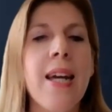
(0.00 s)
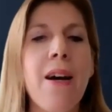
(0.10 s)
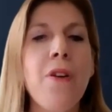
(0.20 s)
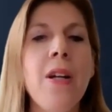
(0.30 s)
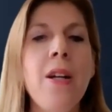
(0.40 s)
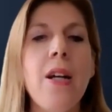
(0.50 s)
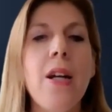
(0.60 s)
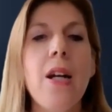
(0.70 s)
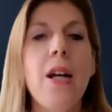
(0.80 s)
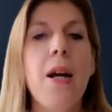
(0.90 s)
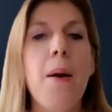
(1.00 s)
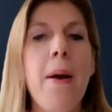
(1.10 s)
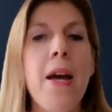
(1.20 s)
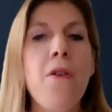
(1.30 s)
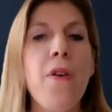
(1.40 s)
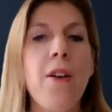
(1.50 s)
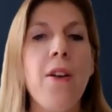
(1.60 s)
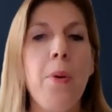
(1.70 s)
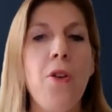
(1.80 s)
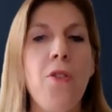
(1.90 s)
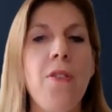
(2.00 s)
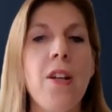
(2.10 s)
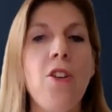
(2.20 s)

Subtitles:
Caffeine may affect a person's